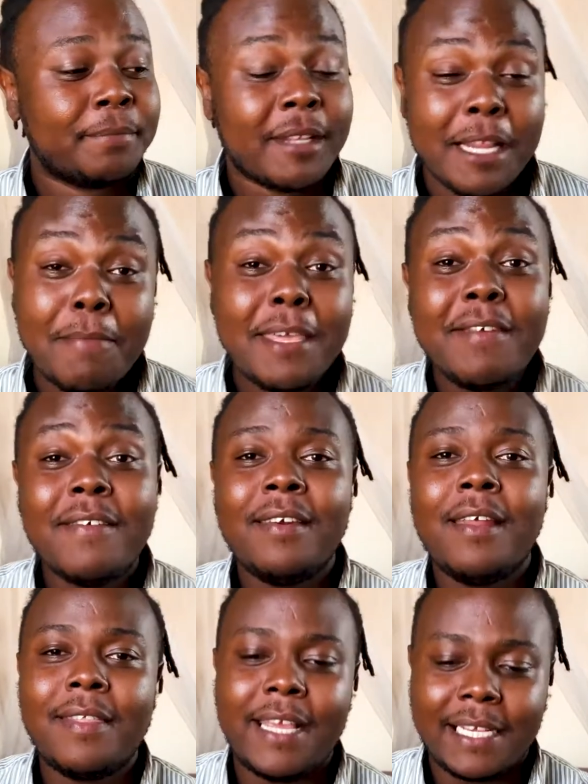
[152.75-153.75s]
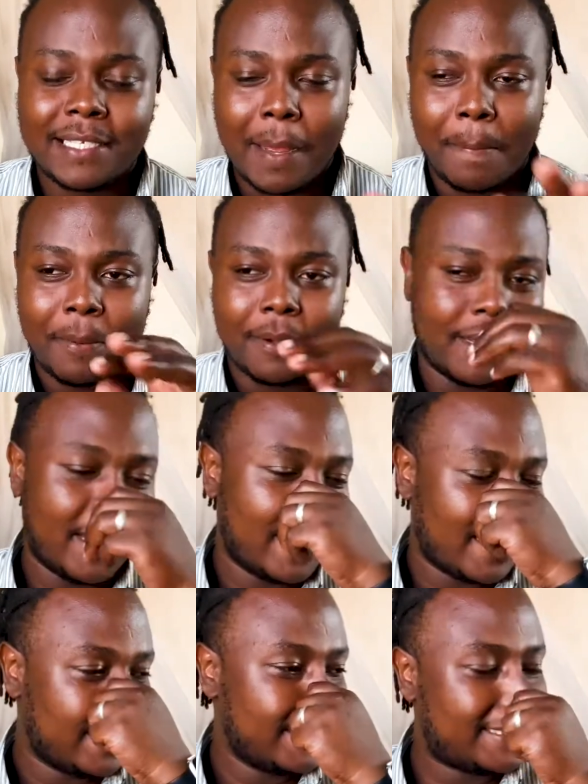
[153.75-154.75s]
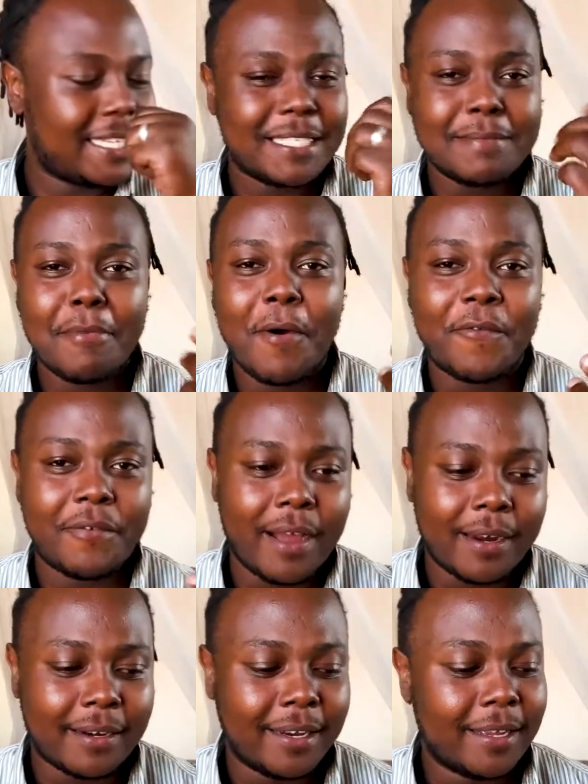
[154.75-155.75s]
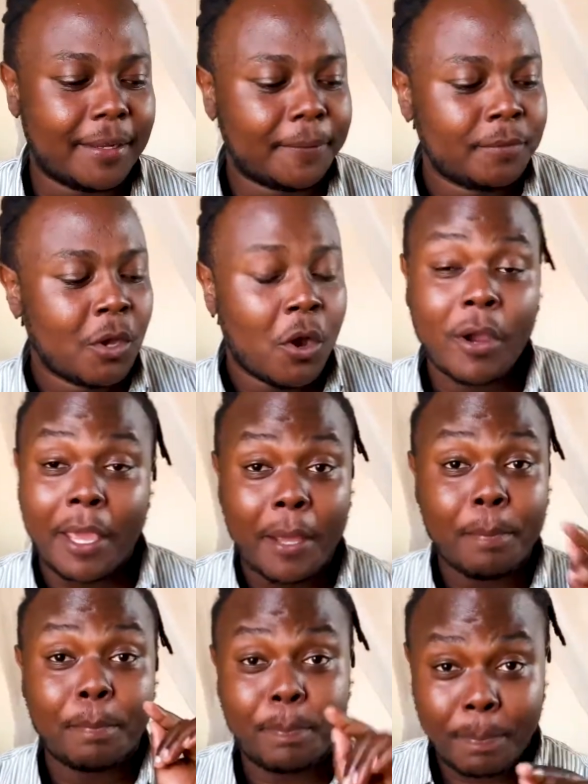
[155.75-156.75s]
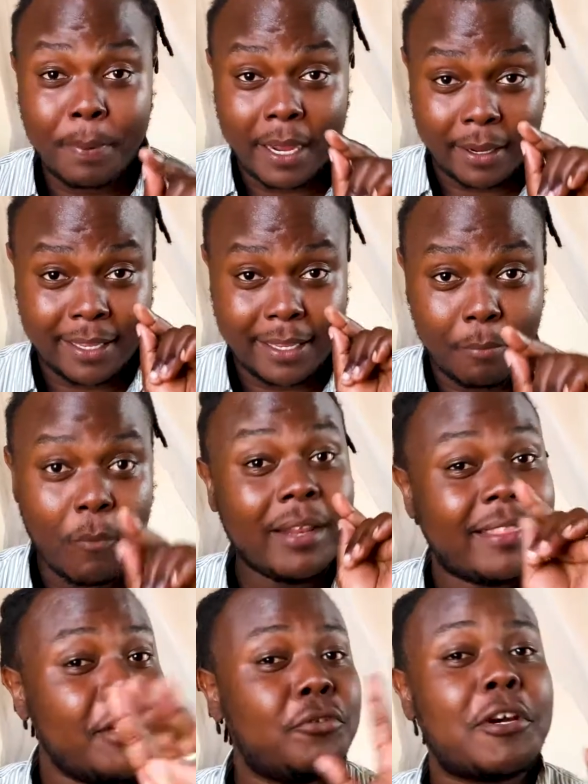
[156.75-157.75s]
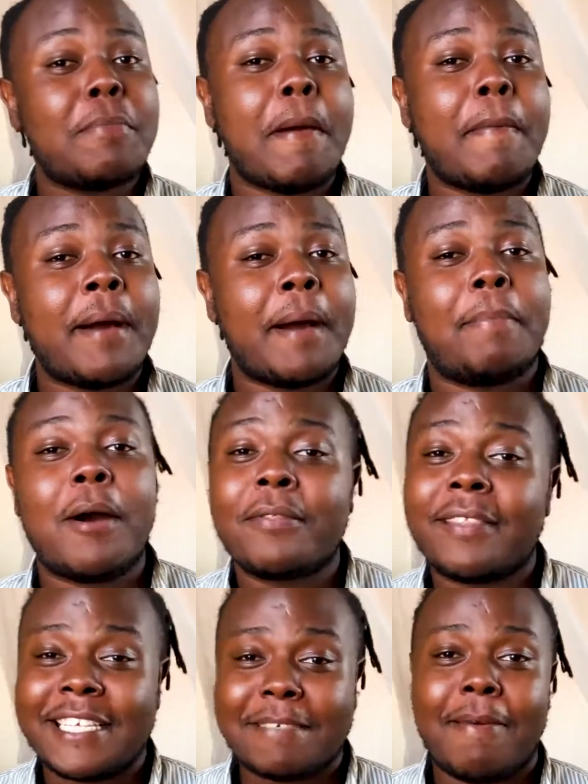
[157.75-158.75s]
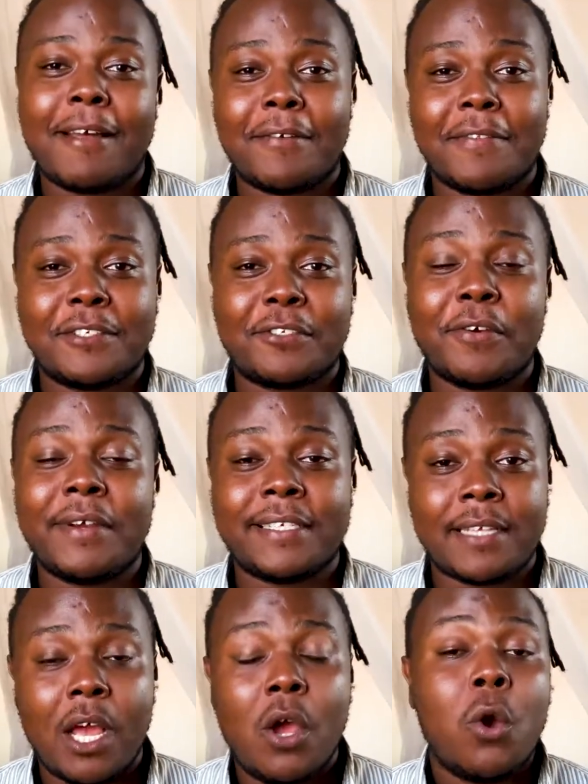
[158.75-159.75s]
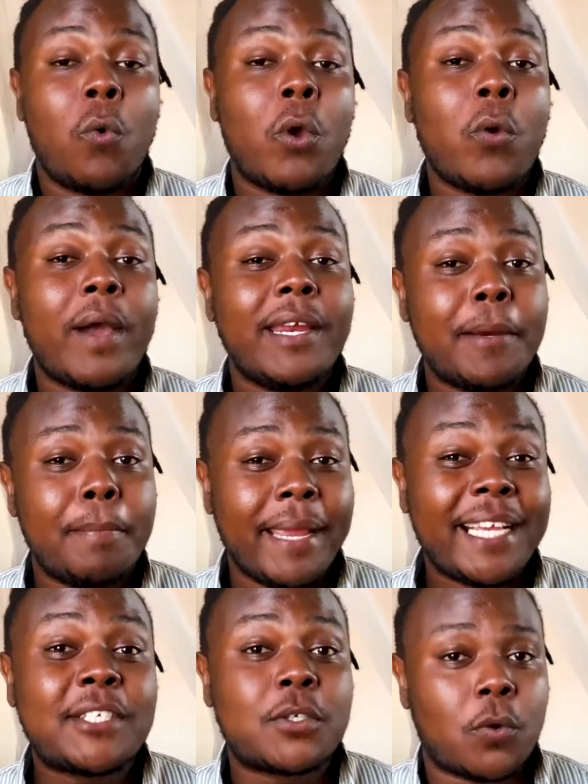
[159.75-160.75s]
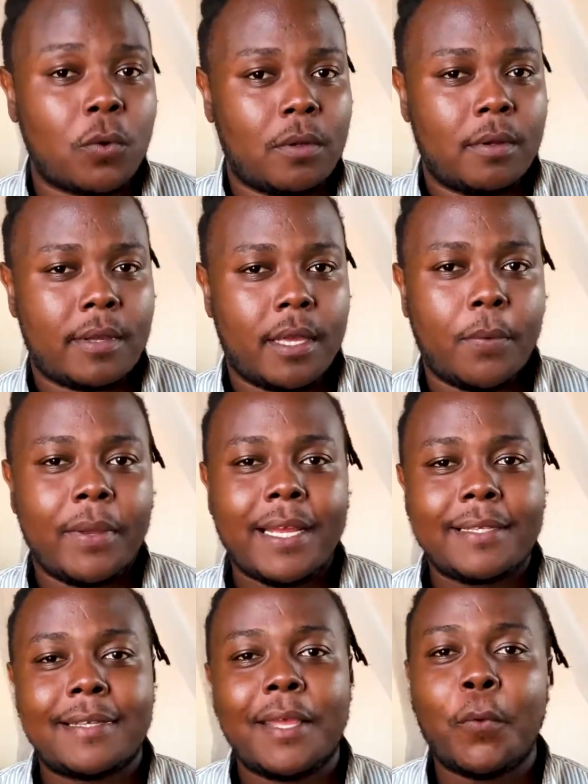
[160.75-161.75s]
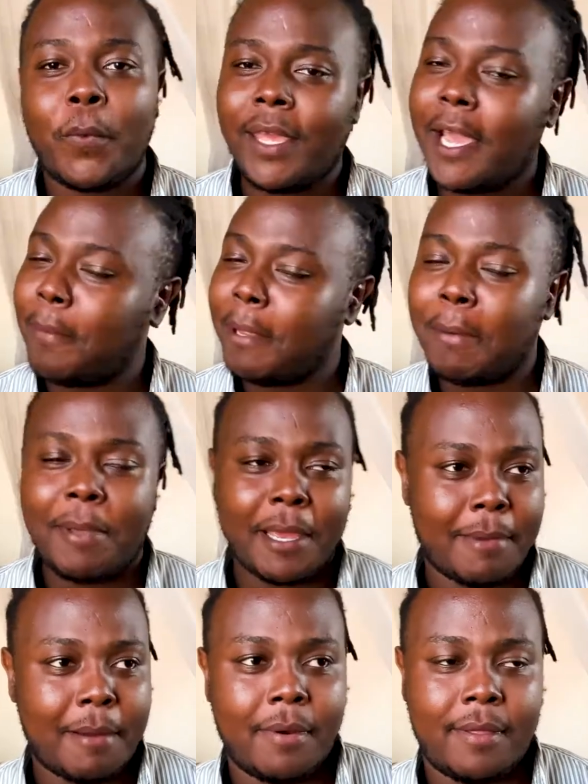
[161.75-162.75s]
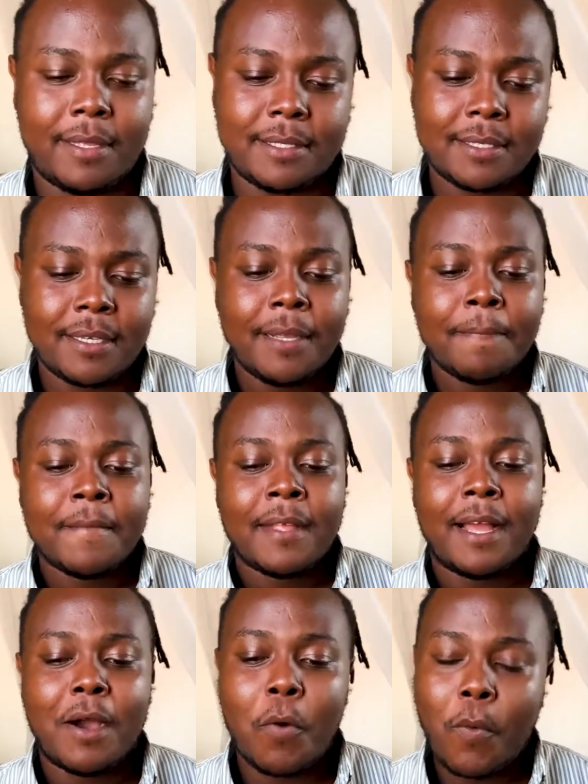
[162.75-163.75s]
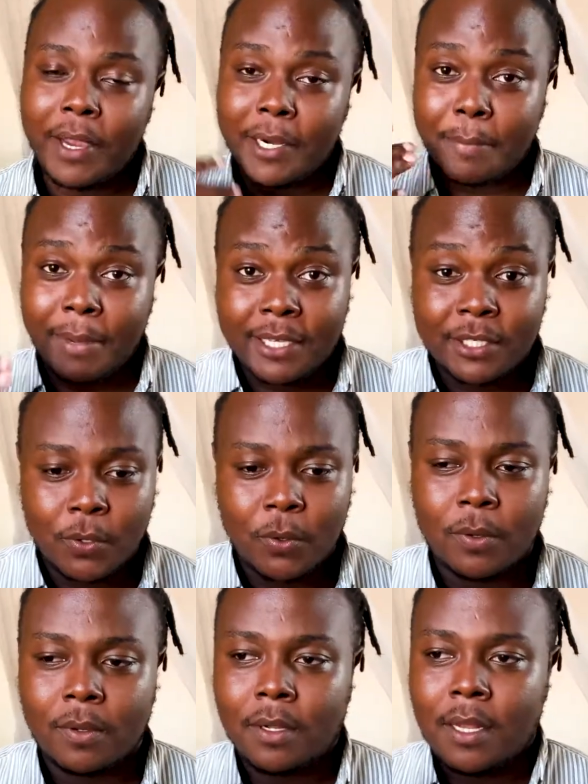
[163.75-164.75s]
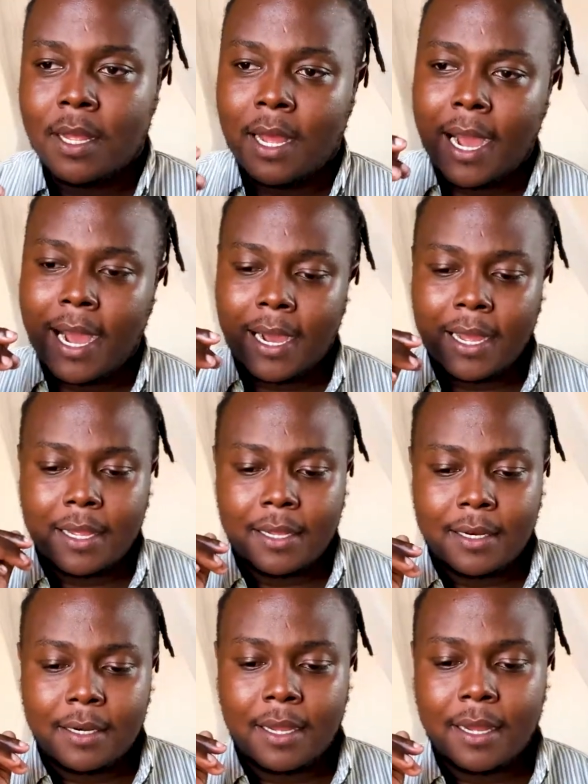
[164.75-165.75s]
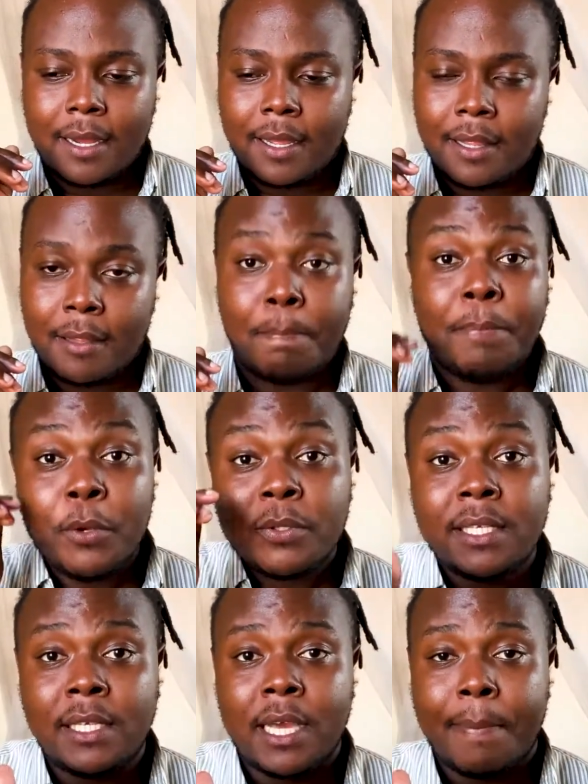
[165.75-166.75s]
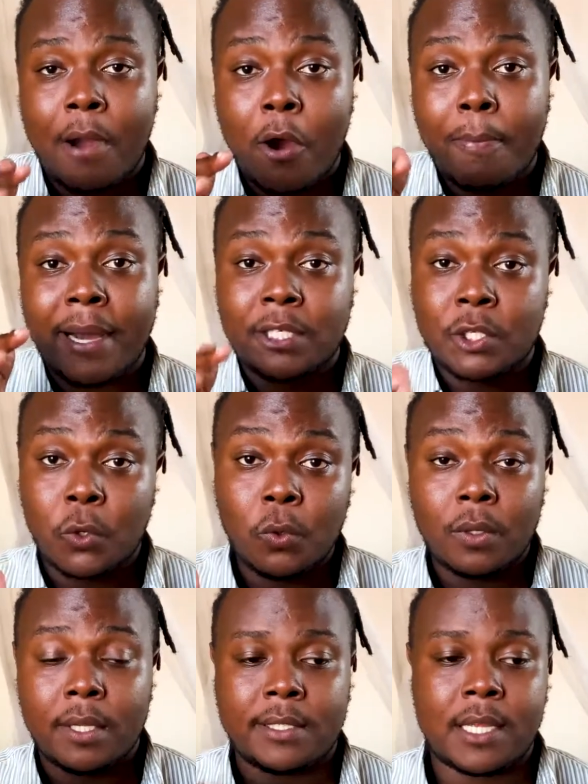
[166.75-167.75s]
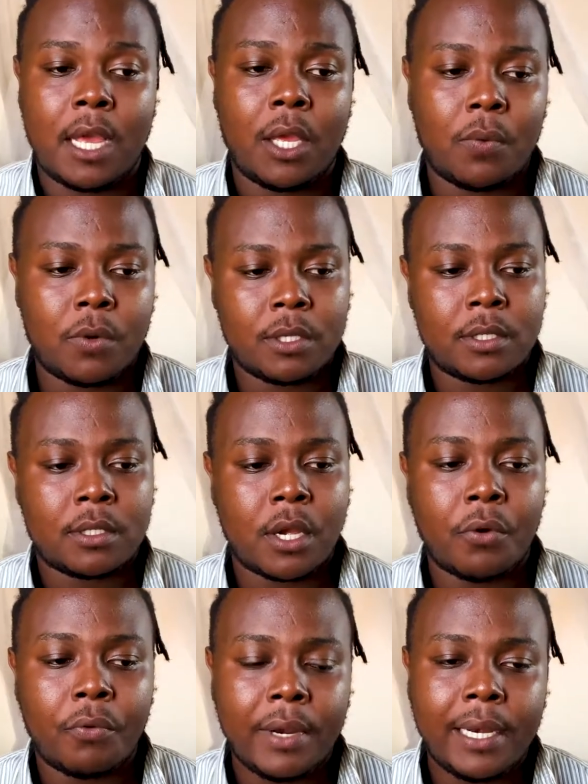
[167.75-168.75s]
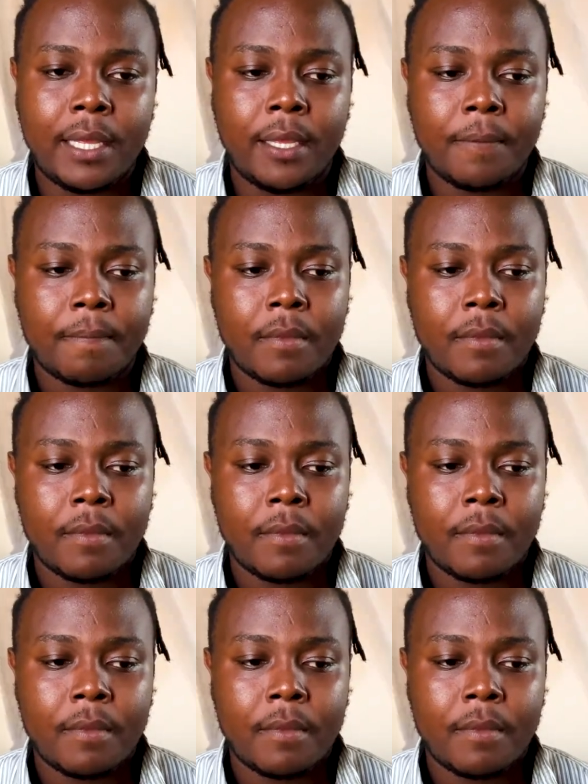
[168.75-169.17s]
let me give you another example. Uh, this is more fun. Uh, okay. One thing to remember about this part of the story is that we were in a mixed school. Okay, when I say we, I mean me and my brothers. Uh, we were in a mixed school, and uh, the beauty about my school is that it was a really